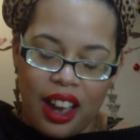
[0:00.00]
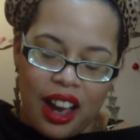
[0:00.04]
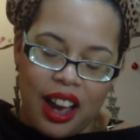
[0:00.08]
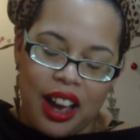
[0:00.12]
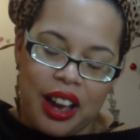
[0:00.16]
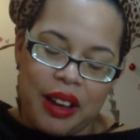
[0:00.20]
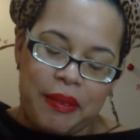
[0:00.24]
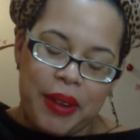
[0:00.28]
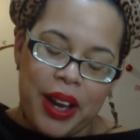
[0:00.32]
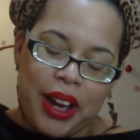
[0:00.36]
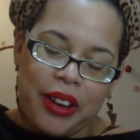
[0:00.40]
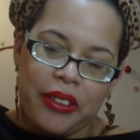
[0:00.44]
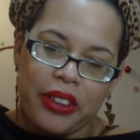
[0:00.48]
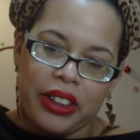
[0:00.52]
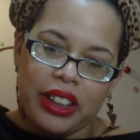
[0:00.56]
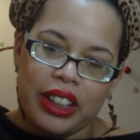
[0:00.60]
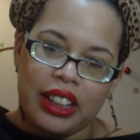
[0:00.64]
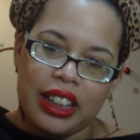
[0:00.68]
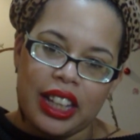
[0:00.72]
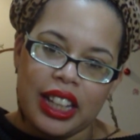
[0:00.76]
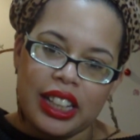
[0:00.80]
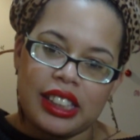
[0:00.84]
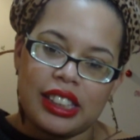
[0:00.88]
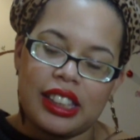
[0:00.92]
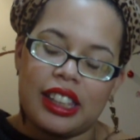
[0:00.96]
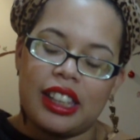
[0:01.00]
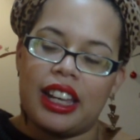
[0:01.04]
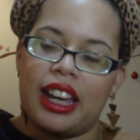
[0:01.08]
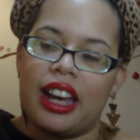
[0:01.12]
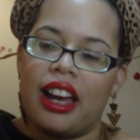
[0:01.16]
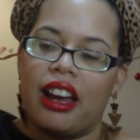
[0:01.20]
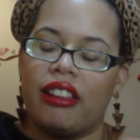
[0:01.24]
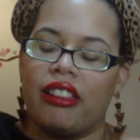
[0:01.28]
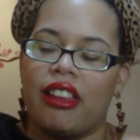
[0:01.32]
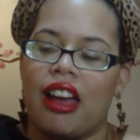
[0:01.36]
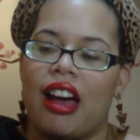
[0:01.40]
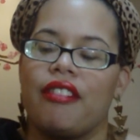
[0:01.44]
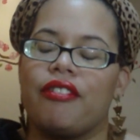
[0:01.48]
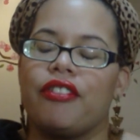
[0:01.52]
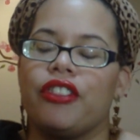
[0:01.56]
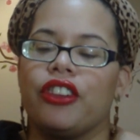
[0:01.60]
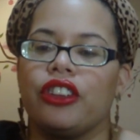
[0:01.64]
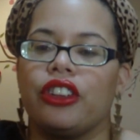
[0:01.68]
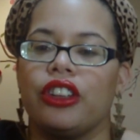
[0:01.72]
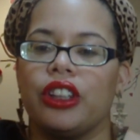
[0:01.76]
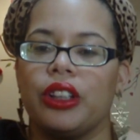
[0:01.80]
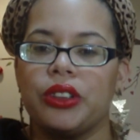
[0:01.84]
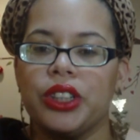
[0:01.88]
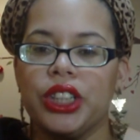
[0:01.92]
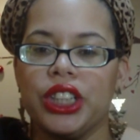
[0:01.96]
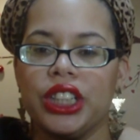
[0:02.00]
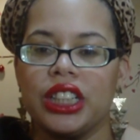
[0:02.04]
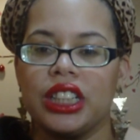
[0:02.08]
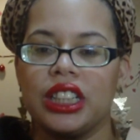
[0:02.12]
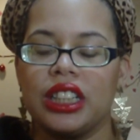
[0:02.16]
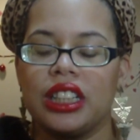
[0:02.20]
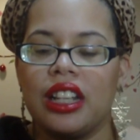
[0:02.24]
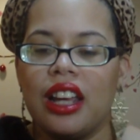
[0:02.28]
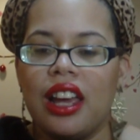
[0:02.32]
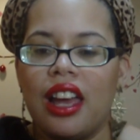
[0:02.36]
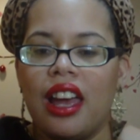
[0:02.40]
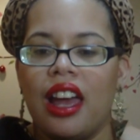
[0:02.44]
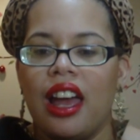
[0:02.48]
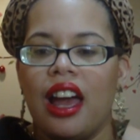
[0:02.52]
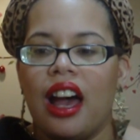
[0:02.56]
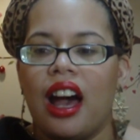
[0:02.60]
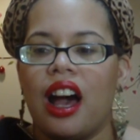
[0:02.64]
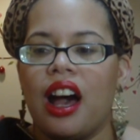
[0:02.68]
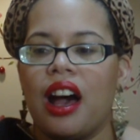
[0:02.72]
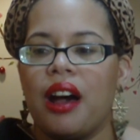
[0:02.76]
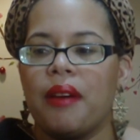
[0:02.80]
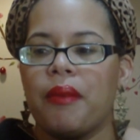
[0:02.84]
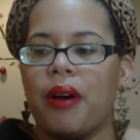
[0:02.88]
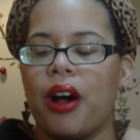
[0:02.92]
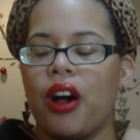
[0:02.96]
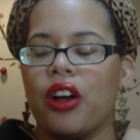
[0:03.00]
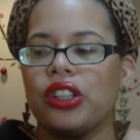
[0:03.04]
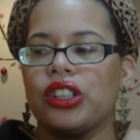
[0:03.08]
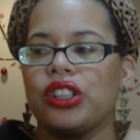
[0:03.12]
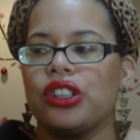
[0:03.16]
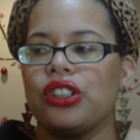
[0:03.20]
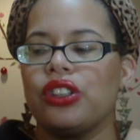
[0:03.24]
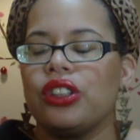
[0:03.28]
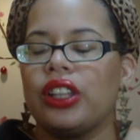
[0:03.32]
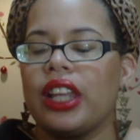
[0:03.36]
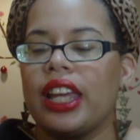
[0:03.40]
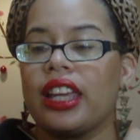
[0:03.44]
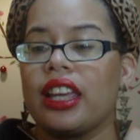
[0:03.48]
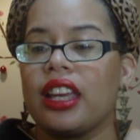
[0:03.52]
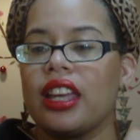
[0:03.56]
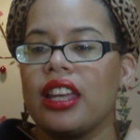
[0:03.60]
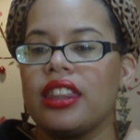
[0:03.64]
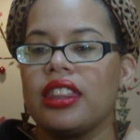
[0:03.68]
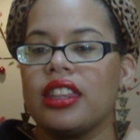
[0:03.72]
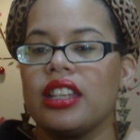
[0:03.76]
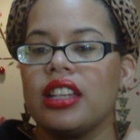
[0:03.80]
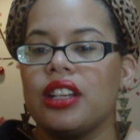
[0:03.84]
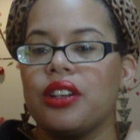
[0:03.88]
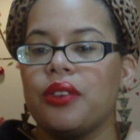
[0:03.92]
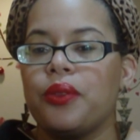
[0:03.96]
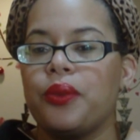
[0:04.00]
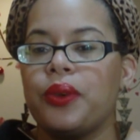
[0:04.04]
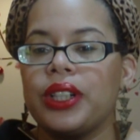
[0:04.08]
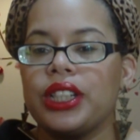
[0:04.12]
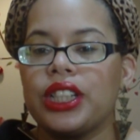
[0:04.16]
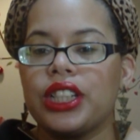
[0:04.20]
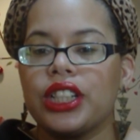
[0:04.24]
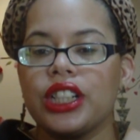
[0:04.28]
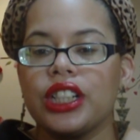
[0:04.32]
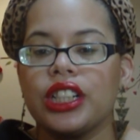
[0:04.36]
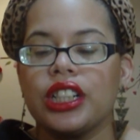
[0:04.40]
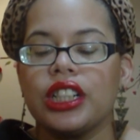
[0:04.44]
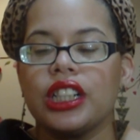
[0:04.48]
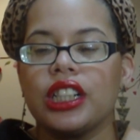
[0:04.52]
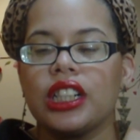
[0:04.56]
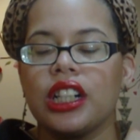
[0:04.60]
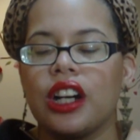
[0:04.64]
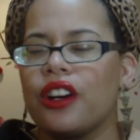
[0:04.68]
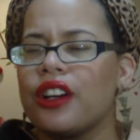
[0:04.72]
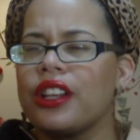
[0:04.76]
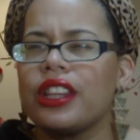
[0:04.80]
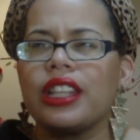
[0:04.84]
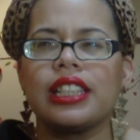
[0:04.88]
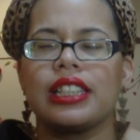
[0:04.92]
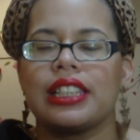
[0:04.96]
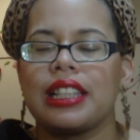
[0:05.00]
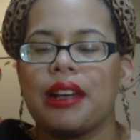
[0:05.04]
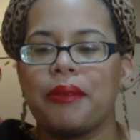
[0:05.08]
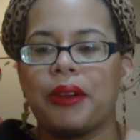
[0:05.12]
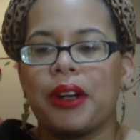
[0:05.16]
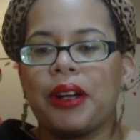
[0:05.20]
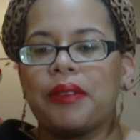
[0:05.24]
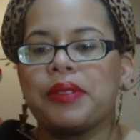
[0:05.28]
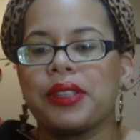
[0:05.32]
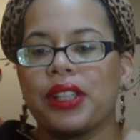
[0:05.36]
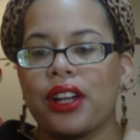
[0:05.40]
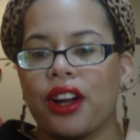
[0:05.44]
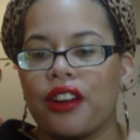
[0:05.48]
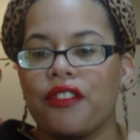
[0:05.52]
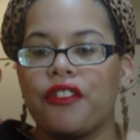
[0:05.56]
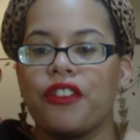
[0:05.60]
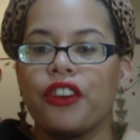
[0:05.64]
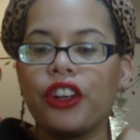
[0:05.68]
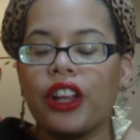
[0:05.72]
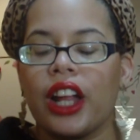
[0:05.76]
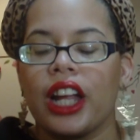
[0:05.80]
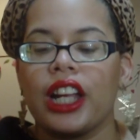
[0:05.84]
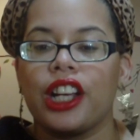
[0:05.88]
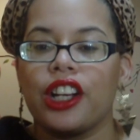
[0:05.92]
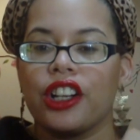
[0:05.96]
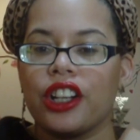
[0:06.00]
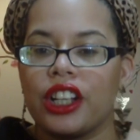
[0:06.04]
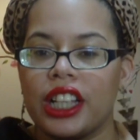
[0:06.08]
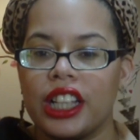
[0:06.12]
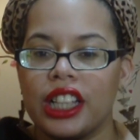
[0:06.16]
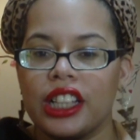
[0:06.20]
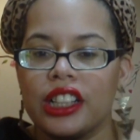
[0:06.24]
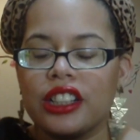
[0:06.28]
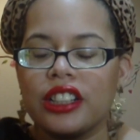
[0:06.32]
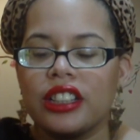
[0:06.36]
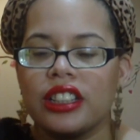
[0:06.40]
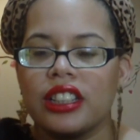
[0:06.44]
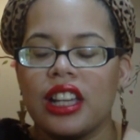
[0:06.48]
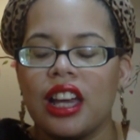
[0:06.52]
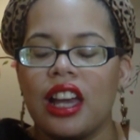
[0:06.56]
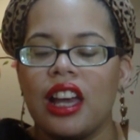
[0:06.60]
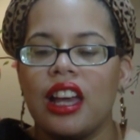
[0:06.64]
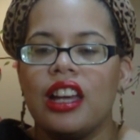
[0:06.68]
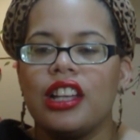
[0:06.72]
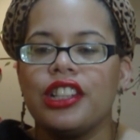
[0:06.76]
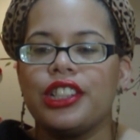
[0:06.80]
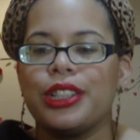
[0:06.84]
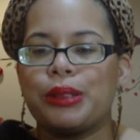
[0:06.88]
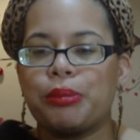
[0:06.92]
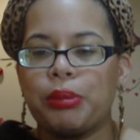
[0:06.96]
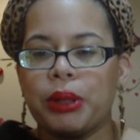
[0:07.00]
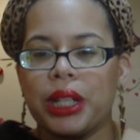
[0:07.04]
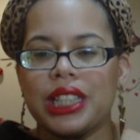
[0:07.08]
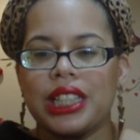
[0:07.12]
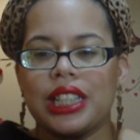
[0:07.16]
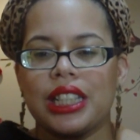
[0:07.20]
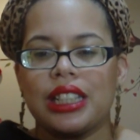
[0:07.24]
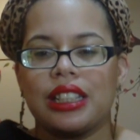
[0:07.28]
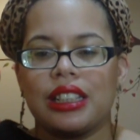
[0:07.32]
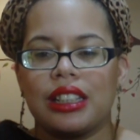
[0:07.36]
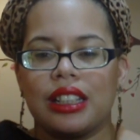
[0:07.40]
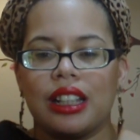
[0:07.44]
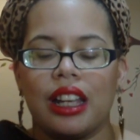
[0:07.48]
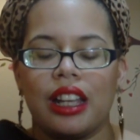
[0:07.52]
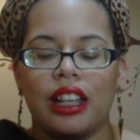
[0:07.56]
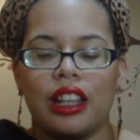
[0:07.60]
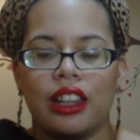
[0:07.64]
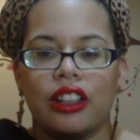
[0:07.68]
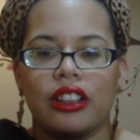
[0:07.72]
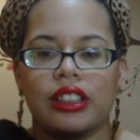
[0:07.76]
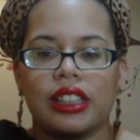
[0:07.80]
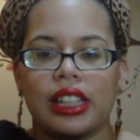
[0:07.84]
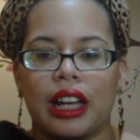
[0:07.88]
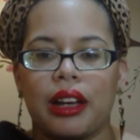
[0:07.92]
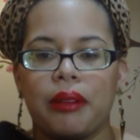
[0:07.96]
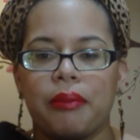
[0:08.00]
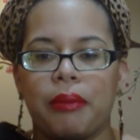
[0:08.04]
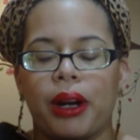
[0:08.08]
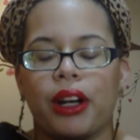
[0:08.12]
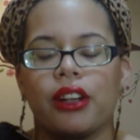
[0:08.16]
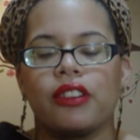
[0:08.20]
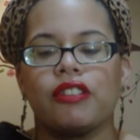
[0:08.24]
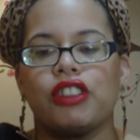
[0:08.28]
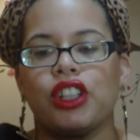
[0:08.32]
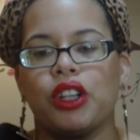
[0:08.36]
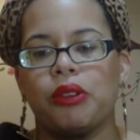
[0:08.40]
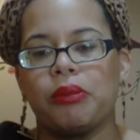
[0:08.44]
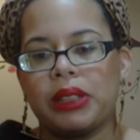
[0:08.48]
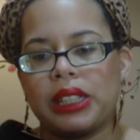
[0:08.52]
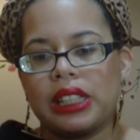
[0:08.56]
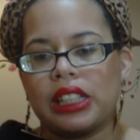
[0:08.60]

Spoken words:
I really liked that a lot for lotion. Also like in the winter or in the summer, I'm sorry, for like your heels, just because it looks like a bar of soap.